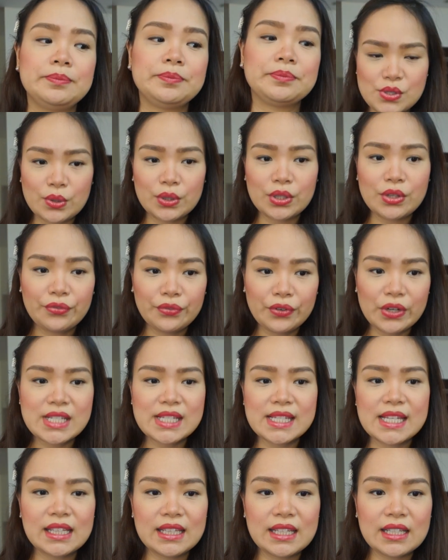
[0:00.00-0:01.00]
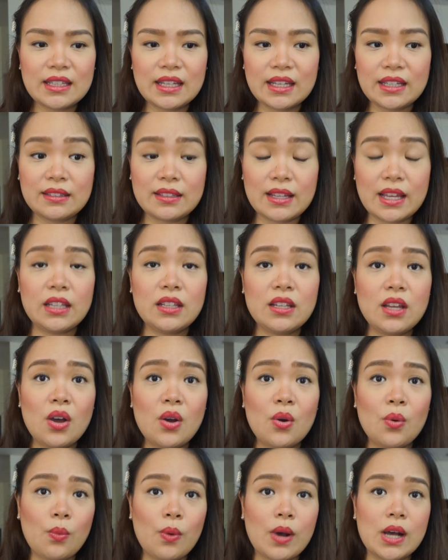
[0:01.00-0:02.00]
So the first thing that they did
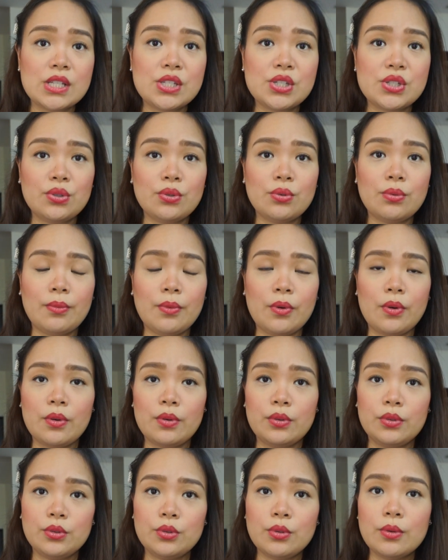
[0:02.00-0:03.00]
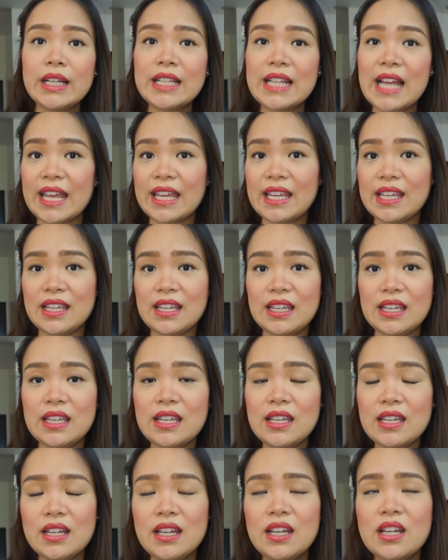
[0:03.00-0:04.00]
was to do an
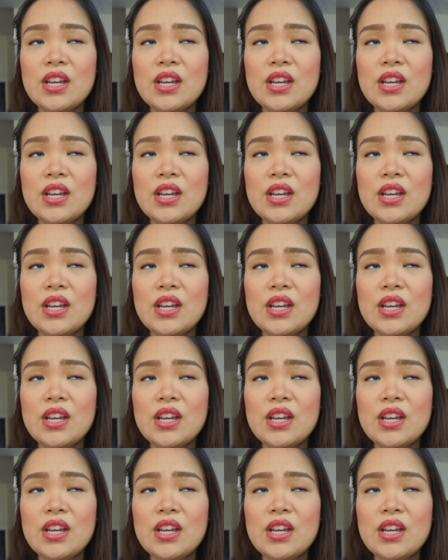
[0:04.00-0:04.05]
IE.